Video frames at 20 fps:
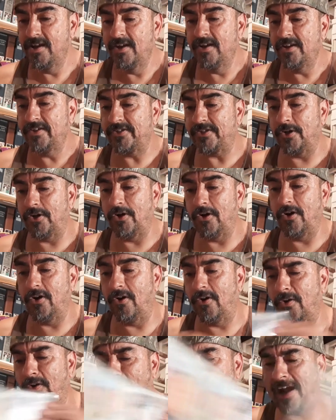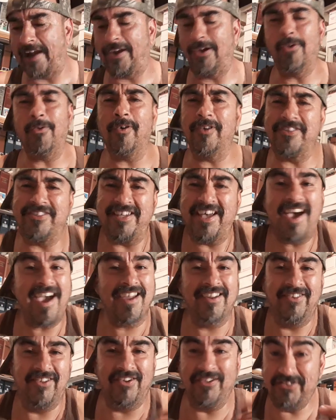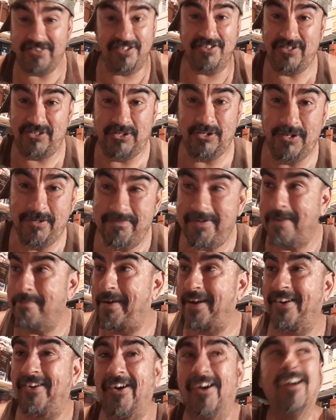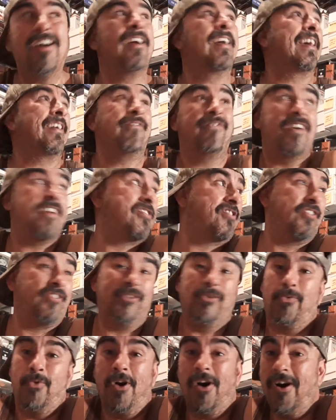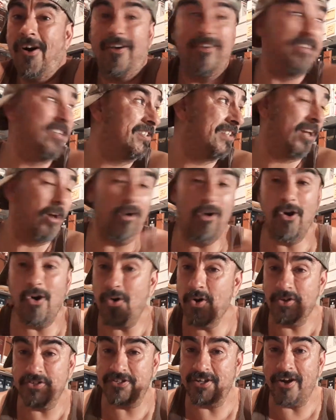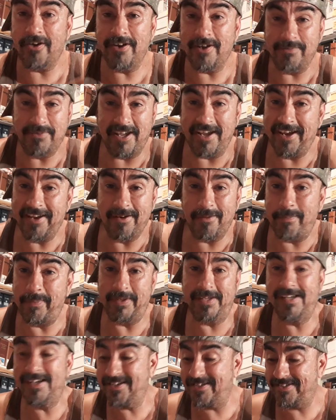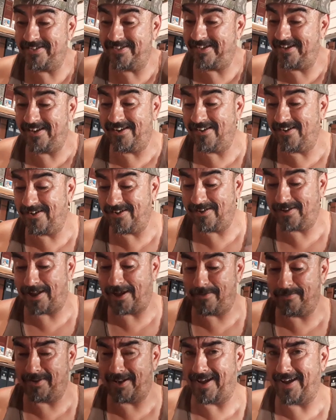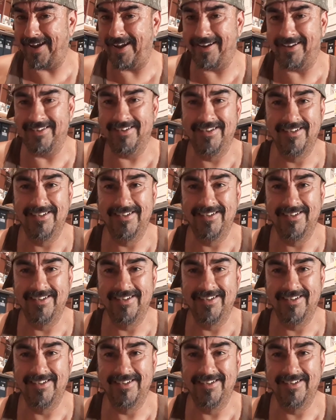So I go outside, and there's this dude by my car, like facing the wall, and he's like, "Oh, sorry, I'm taking a piss," and I'm like,